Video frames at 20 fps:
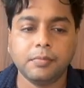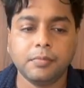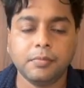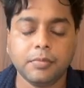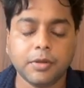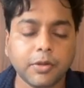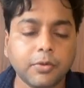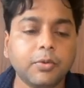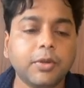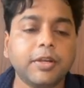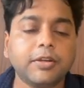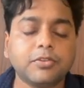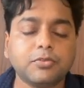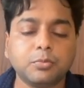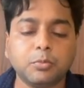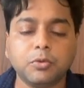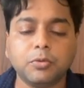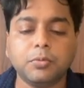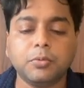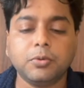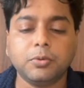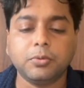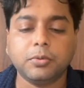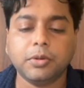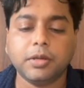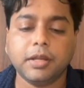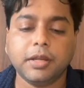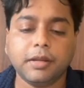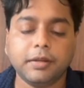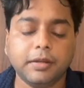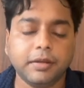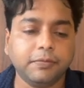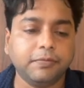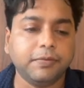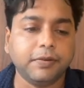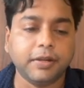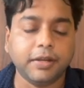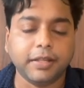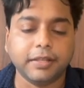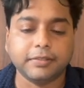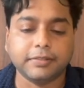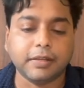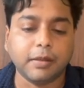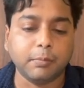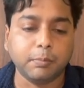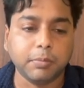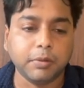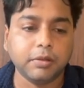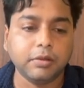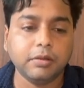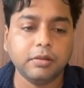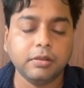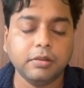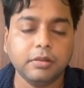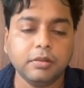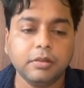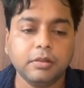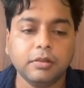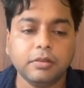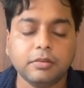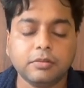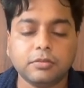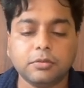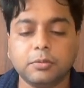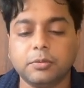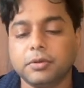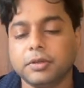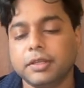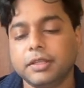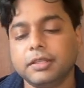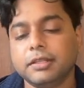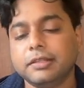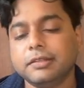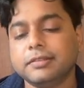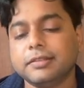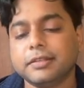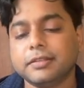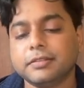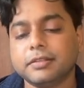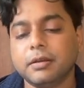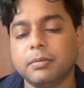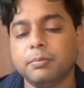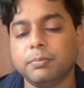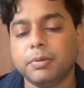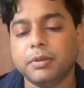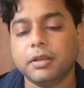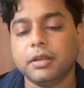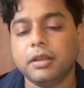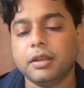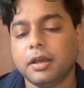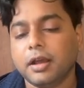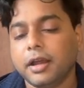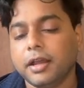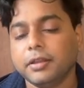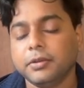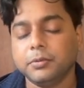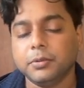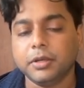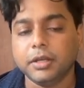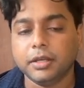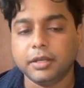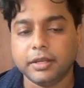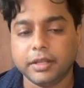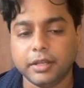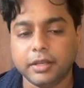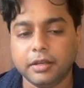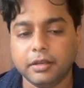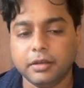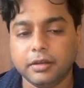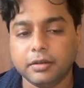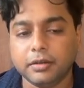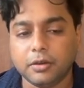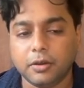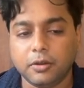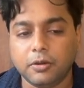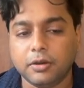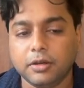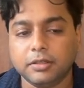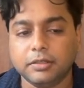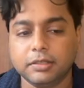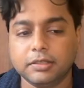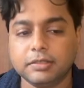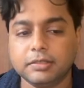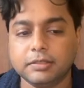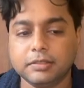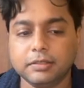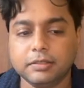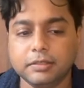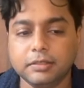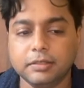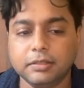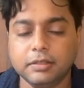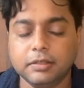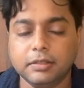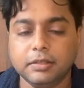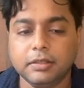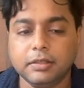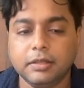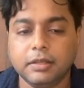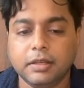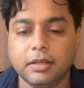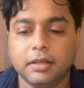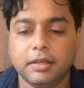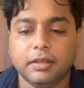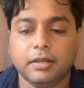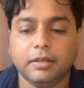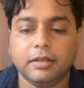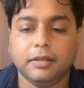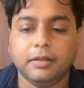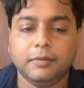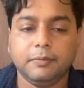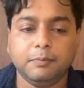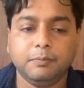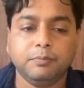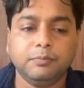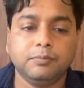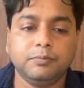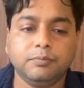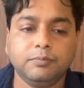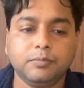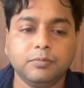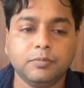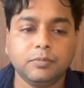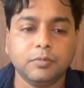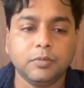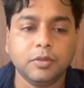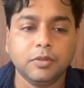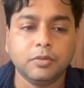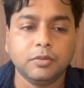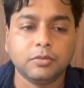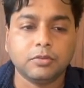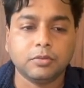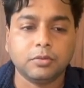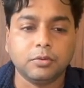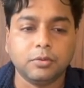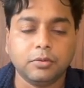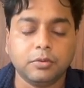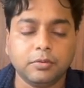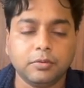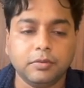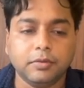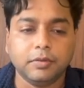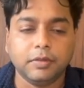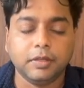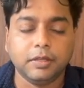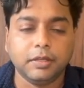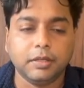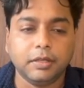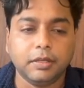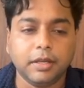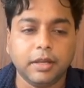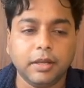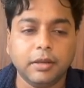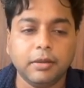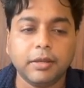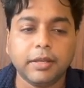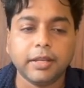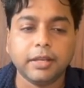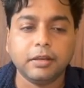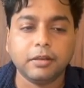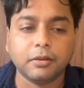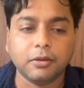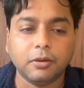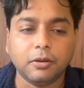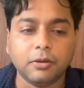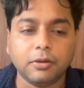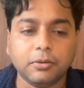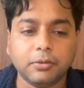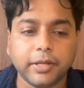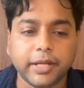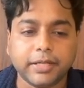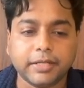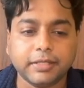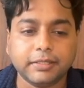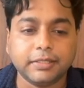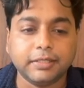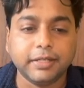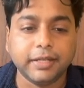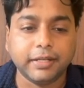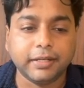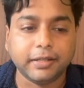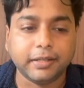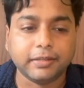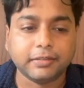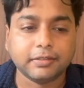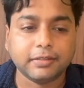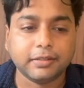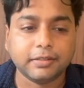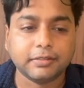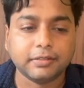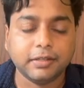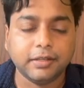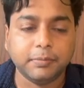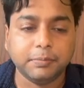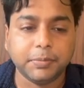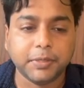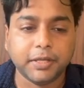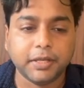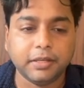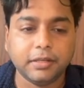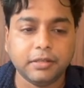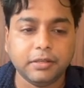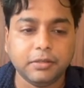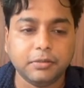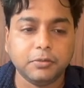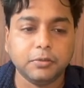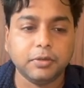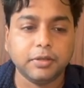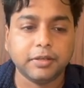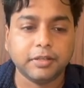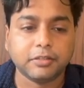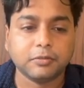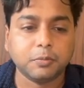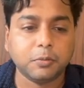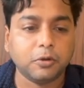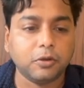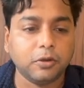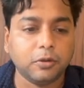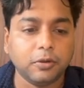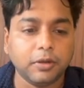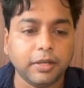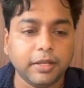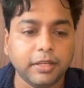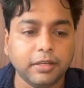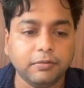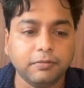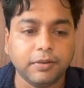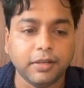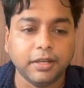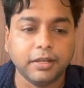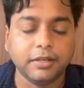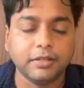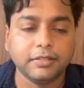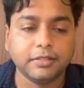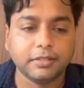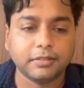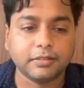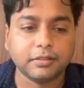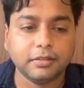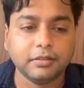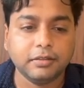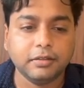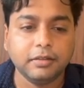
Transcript: Now let's move to a different example. So in this example, I will tell Claude this. Um, so I will tell Claude to act as a data extraction API. It will respond only in valid JSON.